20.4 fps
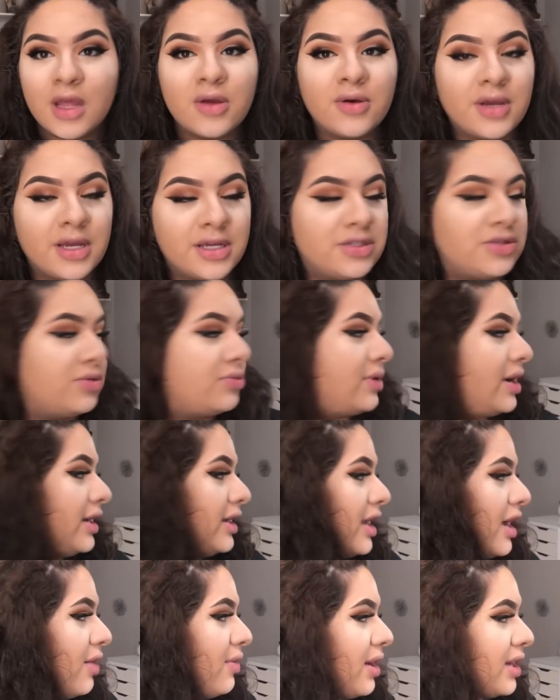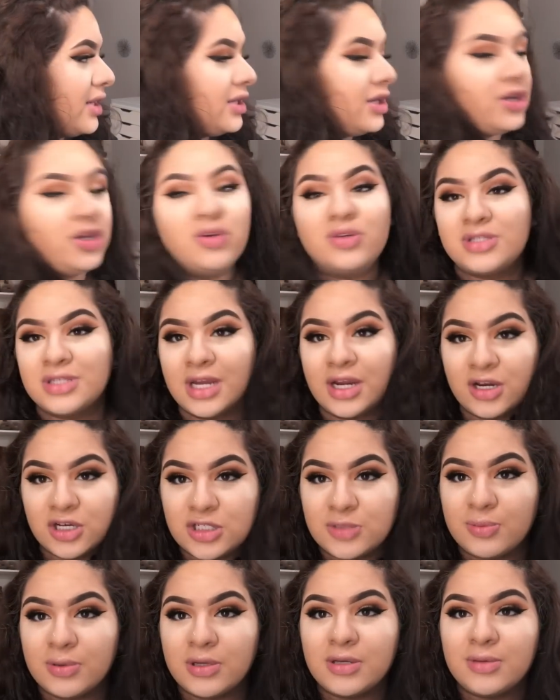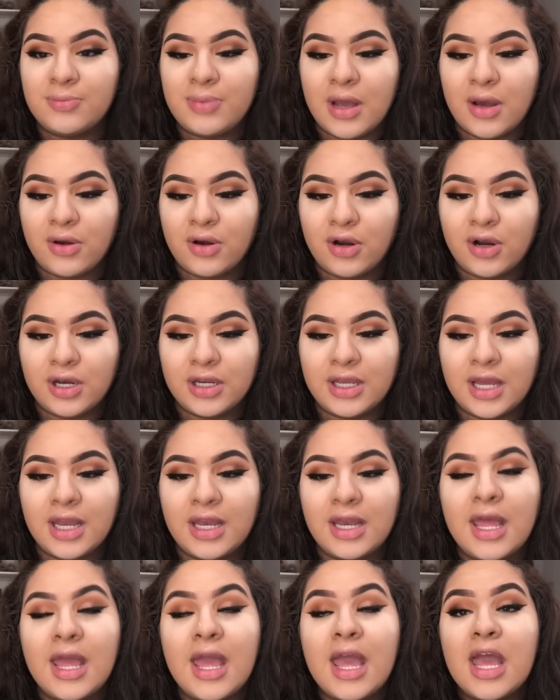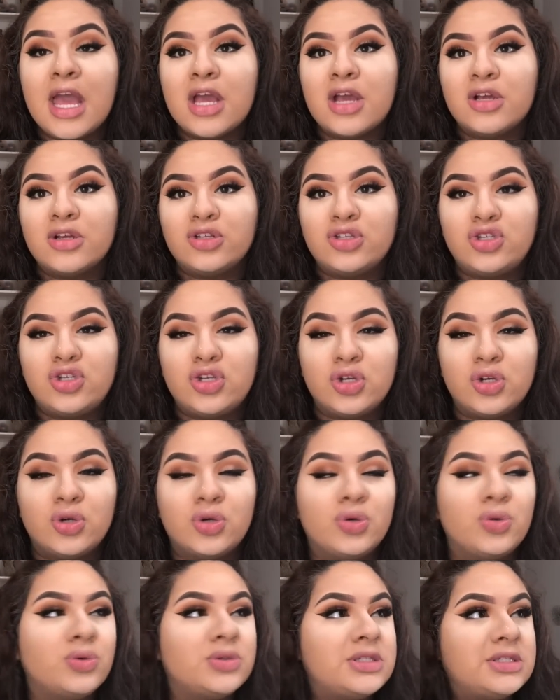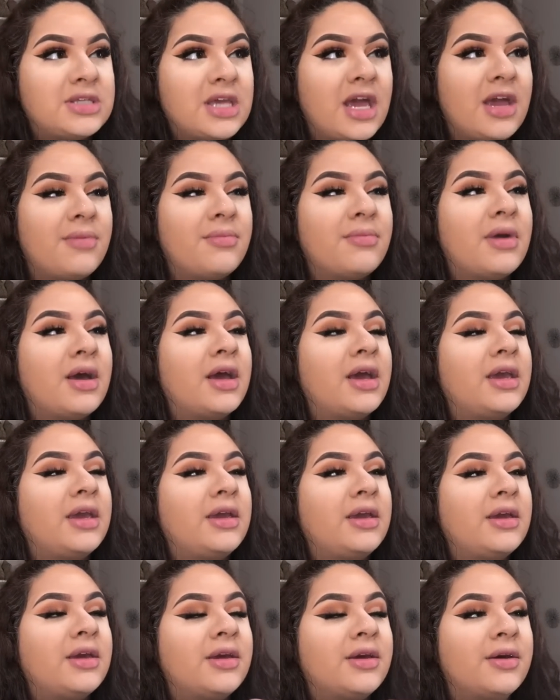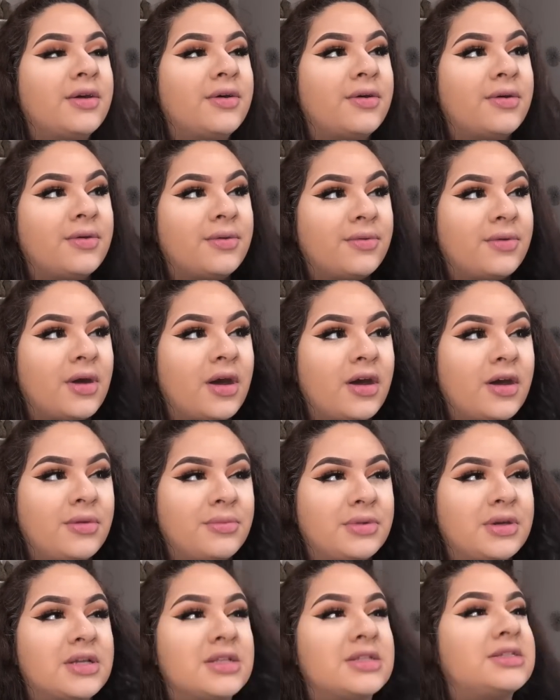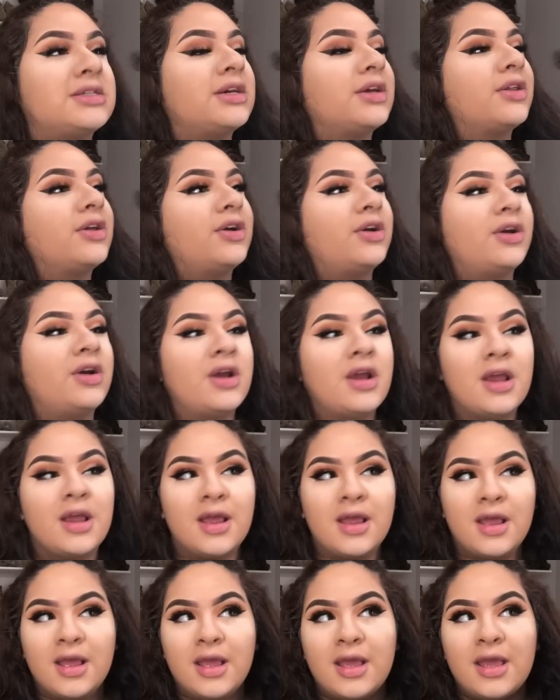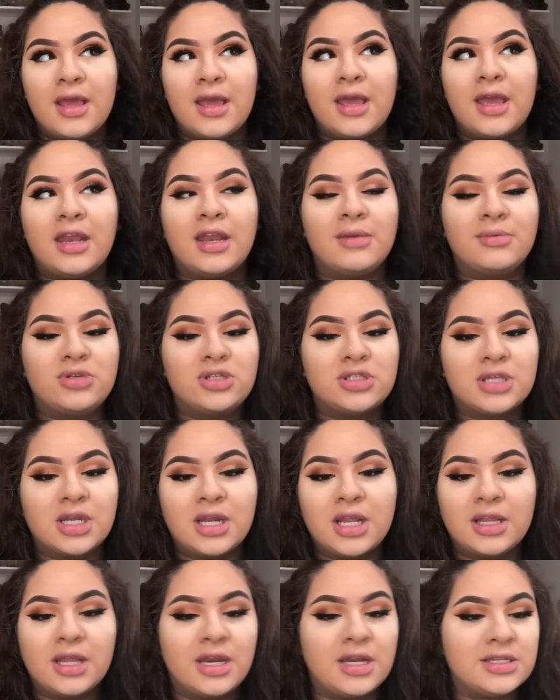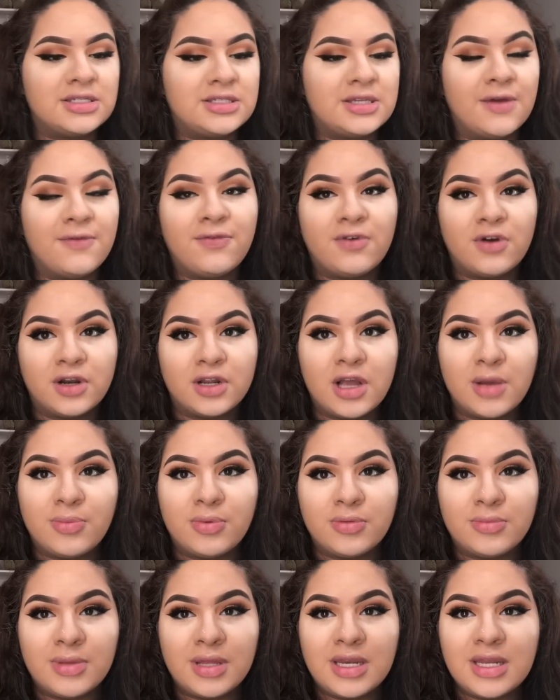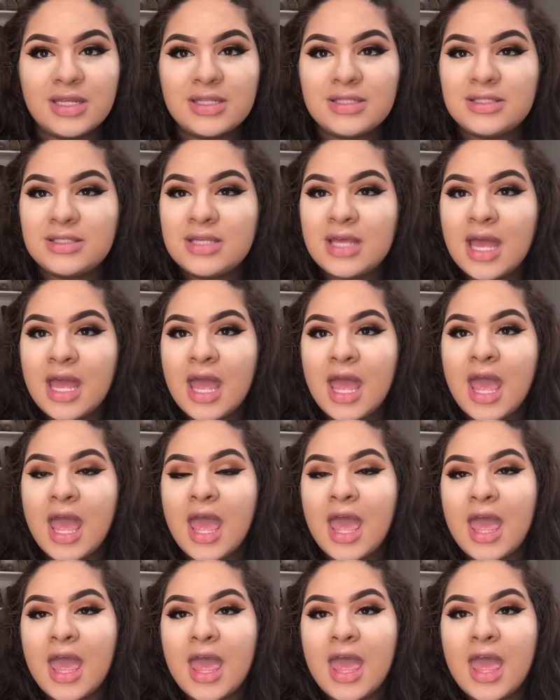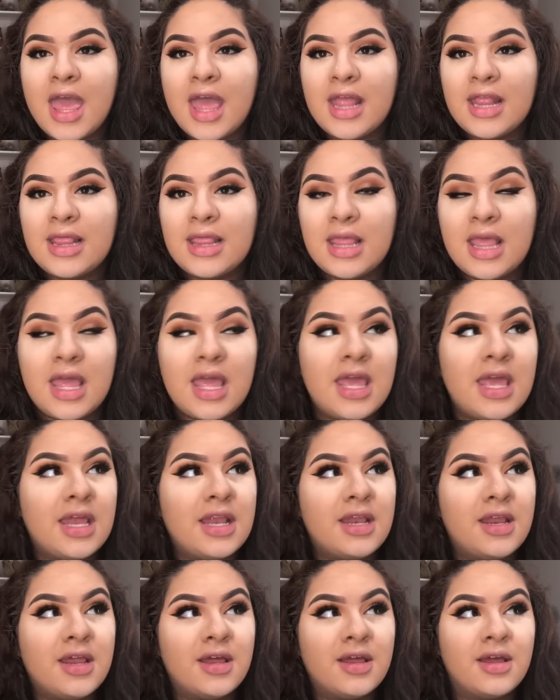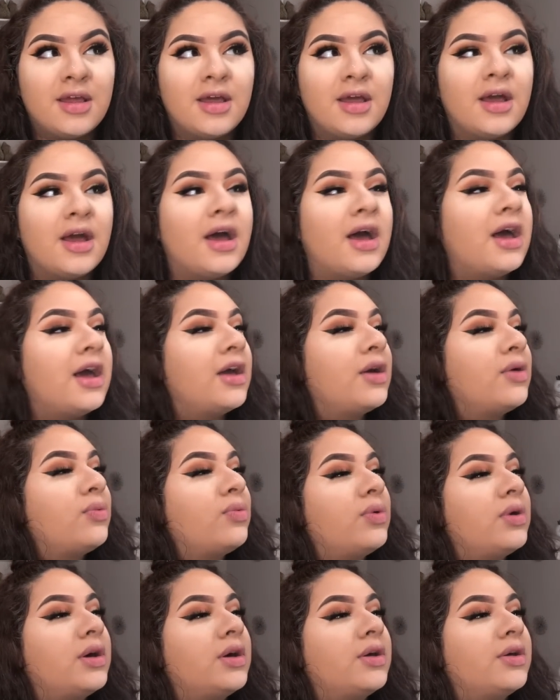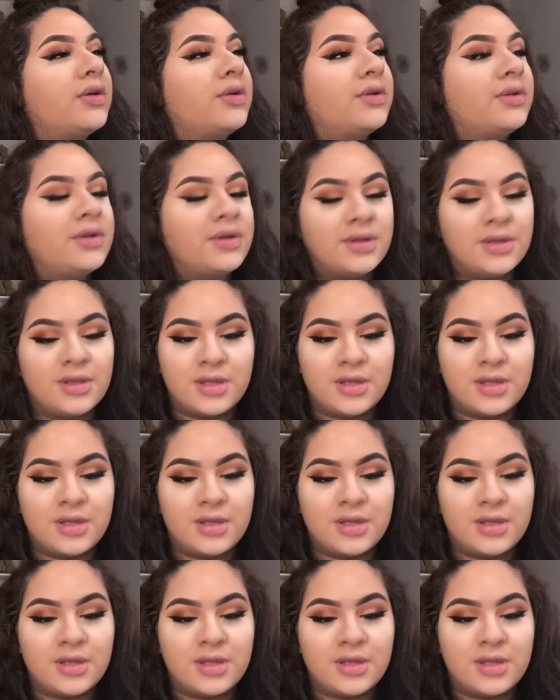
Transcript: Okay, so right now I did use the Airspun powder again to set my concealer, and I'm just going to let it set for a couple minutes, and then I will